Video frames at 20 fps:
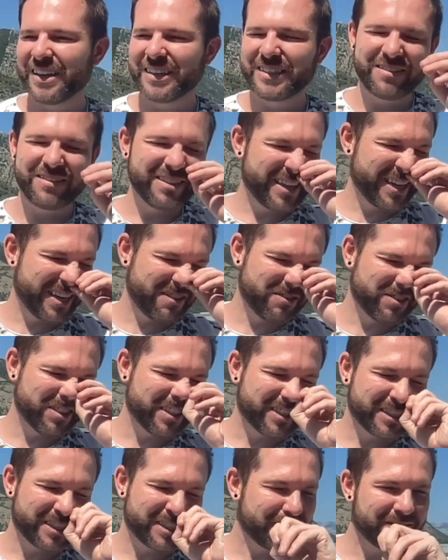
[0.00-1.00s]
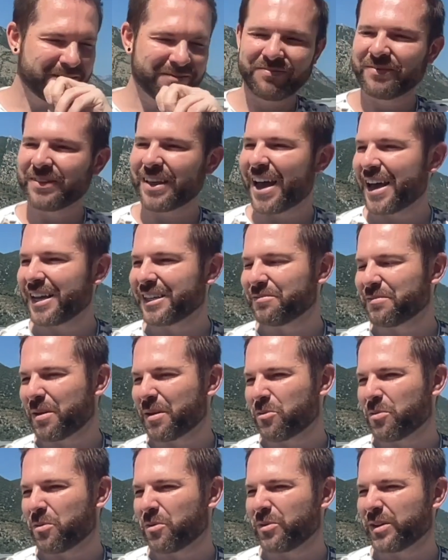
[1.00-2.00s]
Don't think it was as
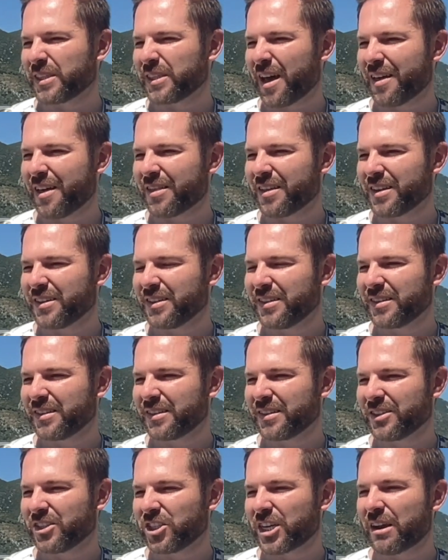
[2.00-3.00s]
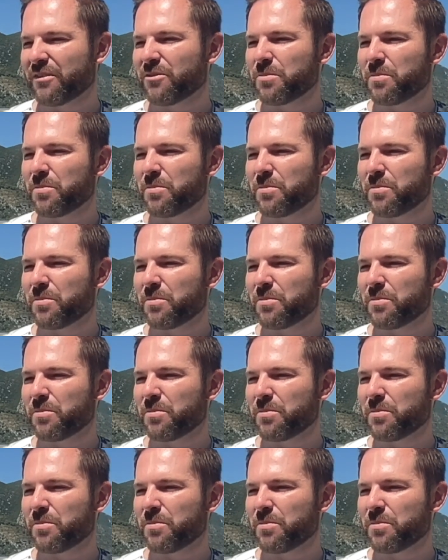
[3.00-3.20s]
memorable as others. Czech